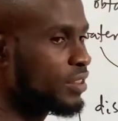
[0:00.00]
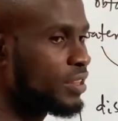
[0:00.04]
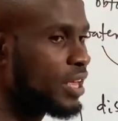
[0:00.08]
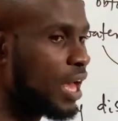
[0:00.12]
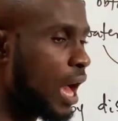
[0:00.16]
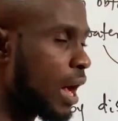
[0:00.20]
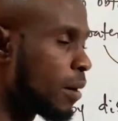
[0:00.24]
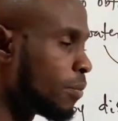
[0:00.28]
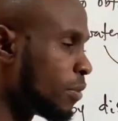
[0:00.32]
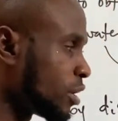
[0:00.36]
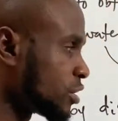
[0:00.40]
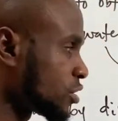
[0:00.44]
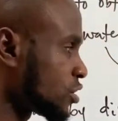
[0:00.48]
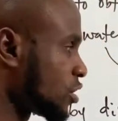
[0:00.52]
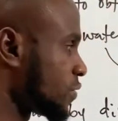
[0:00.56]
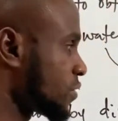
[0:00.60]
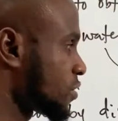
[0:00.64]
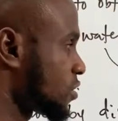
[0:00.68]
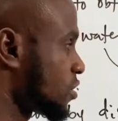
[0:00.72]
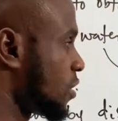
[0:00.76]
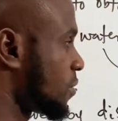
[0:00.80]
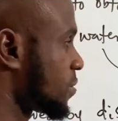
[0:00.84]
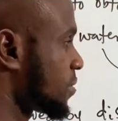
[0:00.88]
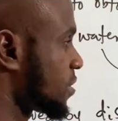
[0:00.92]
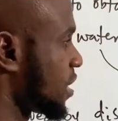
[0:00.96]
the amount of
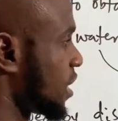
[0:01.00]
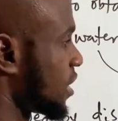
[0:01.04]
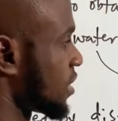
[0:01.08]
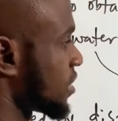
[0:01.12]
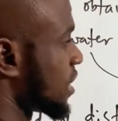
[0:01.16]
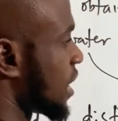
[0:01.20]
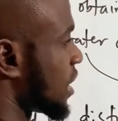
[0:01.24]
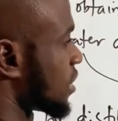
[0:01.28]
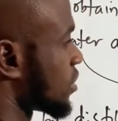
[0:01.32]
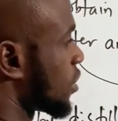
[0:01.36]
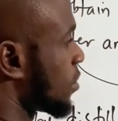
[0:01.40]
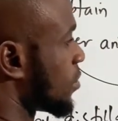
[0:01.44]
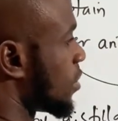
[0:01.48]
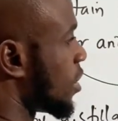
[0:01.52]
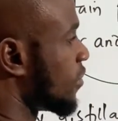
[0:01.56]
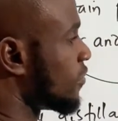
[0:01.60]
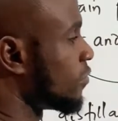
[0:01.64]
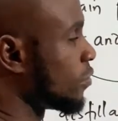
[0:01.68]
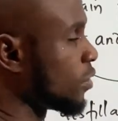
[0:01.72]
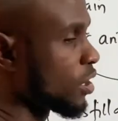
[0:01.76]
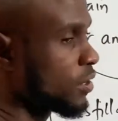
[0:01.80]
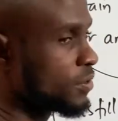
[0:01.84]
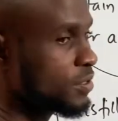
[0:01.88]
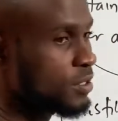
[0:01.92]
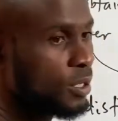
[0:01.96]
substance, that's number of
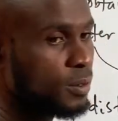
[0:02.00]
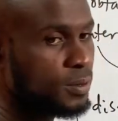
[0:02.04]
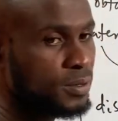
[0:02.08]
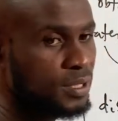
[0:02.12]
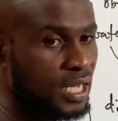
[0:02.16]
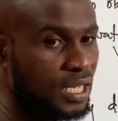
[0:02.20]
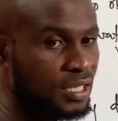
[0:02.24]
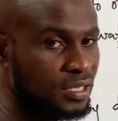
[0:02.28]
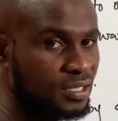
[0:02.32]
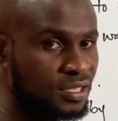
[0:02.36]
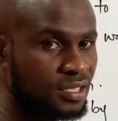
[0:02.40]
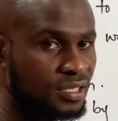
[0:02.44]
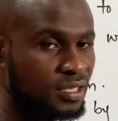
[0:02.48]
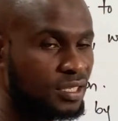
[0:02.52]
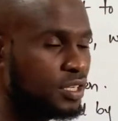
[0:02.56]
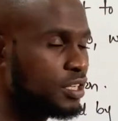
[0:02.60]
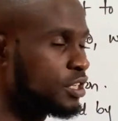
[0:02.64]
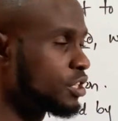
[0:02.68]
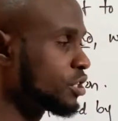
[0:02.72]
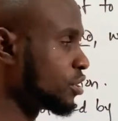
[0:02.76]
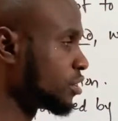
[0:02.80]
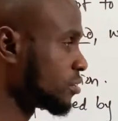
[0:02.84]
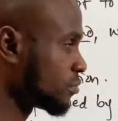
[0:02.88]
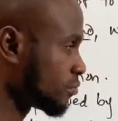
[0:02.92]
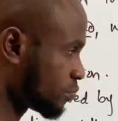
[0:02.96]
mole of substance,
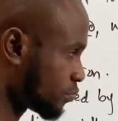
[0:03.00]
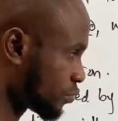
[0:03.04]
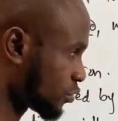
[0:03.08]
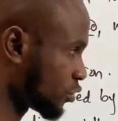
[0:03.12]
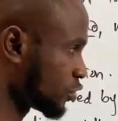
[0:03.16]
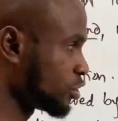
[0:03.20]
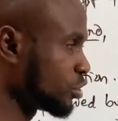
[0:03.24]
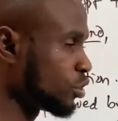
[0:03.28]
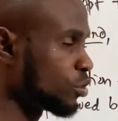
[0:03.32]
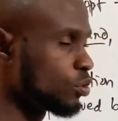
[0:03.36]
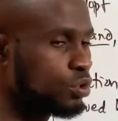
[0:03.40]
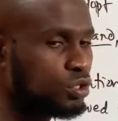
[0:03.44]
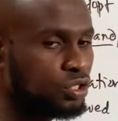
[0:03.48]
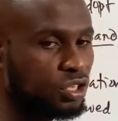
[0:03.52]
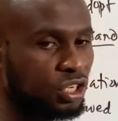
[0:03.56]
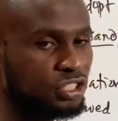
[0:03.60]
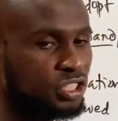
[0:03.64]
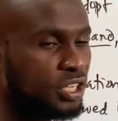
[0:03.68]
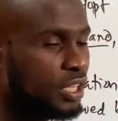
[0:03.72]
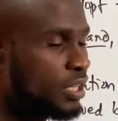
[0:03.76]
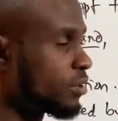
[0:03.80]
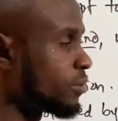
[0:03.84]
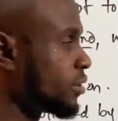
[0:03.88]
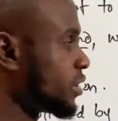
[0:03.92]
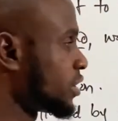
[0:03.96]
produced or
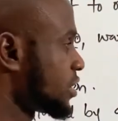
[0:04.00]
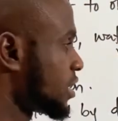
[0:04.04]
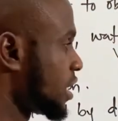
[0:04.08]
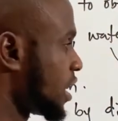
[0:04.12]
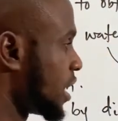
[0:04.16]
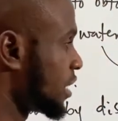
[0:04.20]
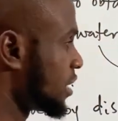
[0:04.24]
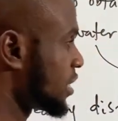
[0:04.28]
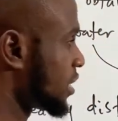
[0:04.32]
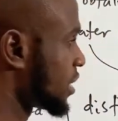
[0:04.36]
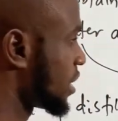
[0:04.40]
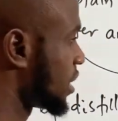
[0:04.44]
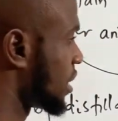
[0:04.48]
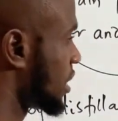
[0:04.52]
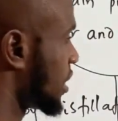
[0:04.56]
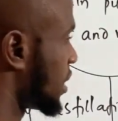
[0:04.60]
generated